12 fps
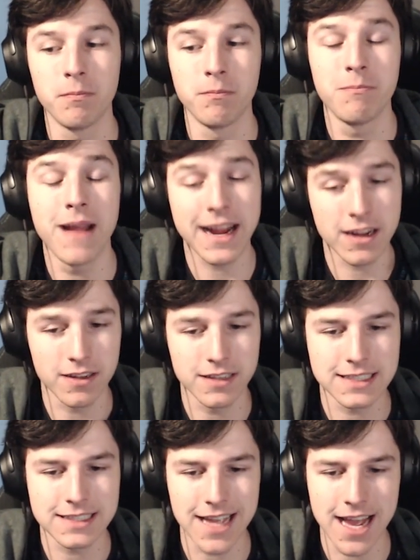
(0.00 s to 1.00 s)
back on
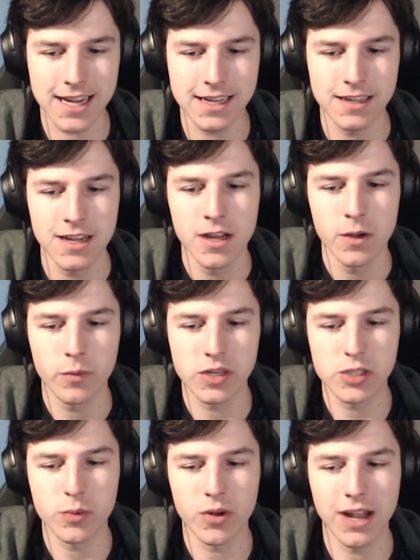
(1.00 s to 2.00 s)
the stack,
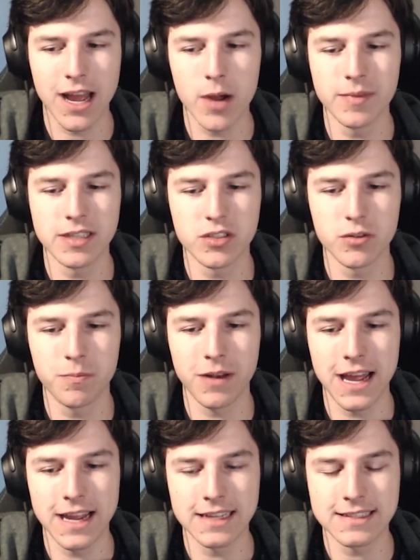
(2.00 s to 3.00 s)
which will allow me to
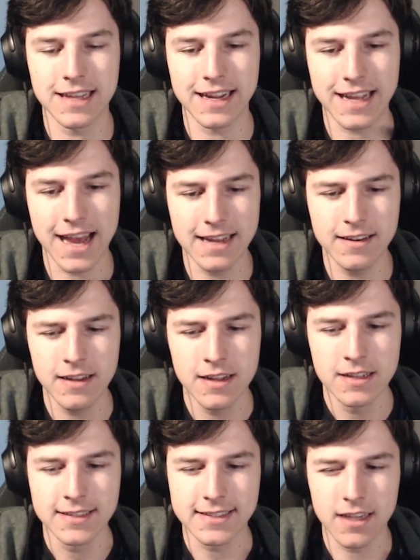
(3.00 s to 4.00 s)
play it again.
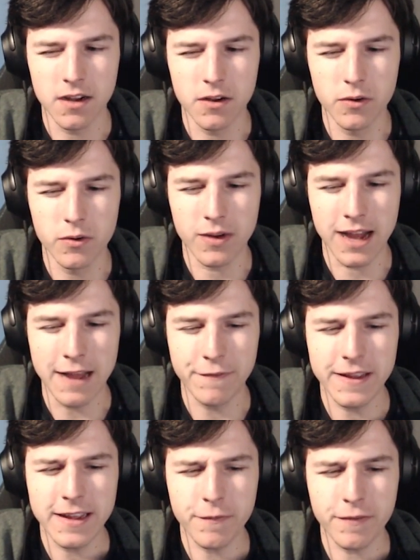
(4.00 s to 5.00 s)
So I
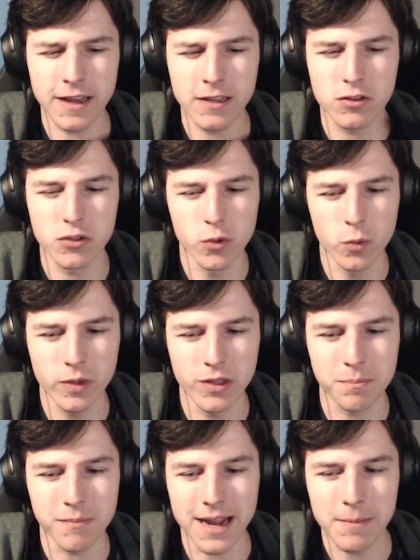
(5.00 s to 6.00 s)
think if I dual
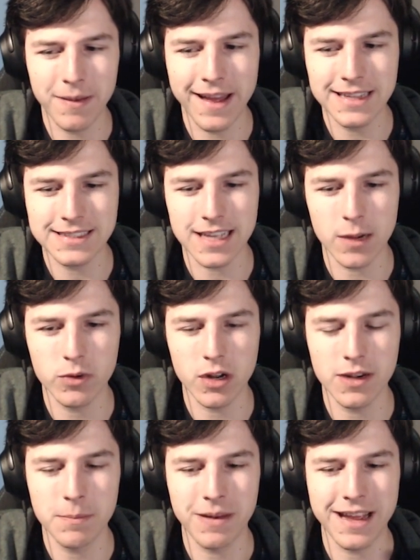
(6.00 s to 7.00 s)
wield Mind Blast, I would
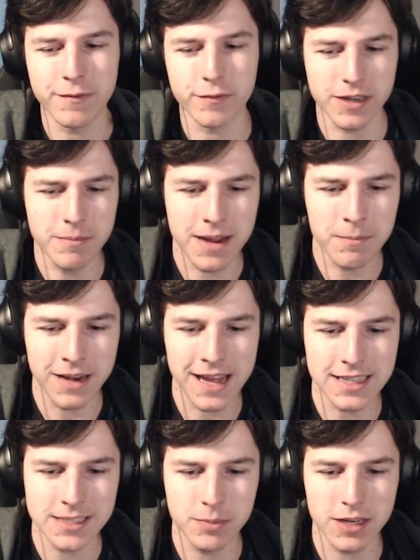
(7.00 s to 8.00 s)
only play 3 Mind
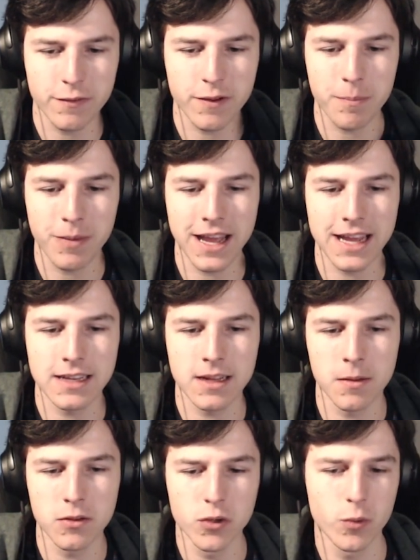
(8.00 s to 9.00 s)
Blasts, but if I played
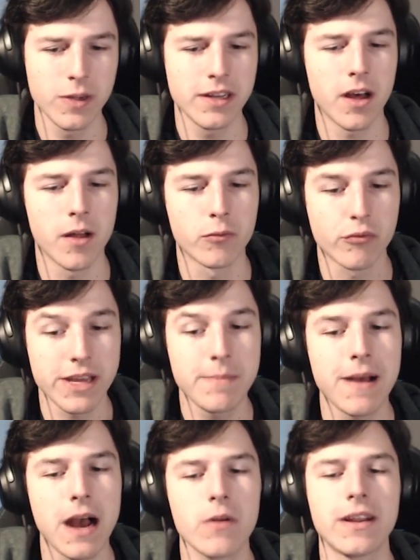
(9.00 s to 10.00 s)
dual wield on
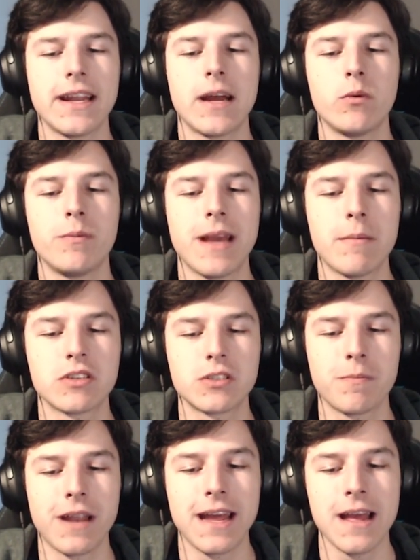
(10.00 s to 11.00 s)
Rebound, then I would be able to
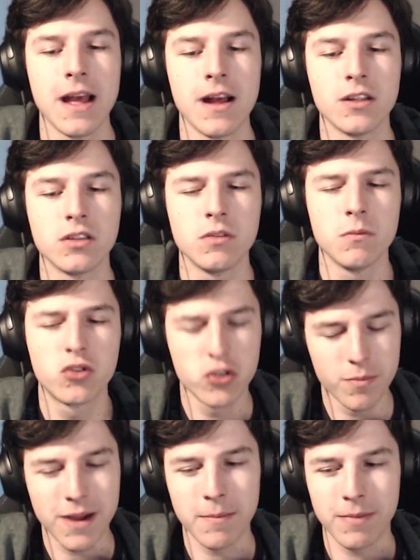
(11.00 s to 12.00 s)
play
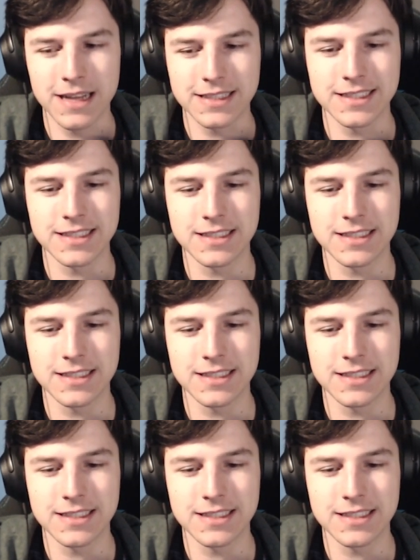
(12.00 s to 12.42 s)
2 Mind Blast this